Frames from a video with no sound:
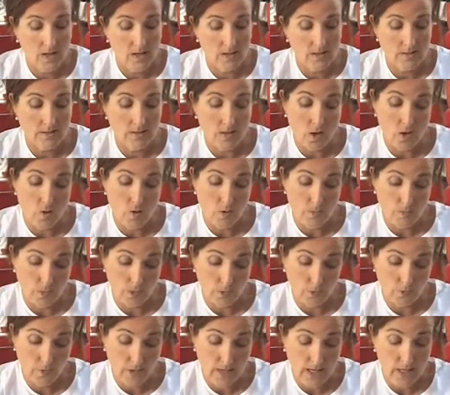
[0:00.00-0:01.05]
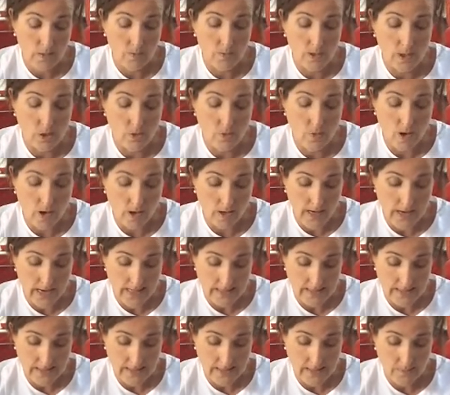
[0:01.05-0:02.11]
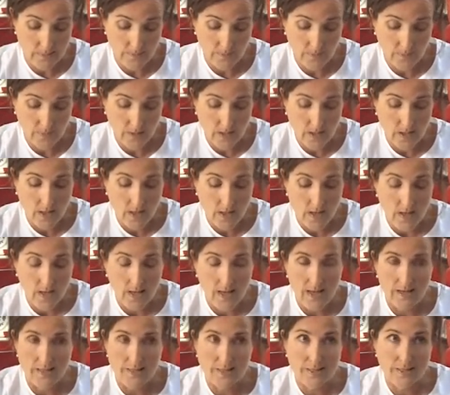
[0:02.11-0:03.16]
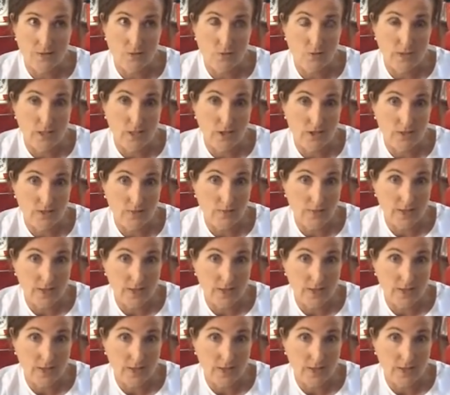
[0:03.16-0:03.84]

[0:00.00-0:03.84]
So, number three, when you are editing, Editing is really just a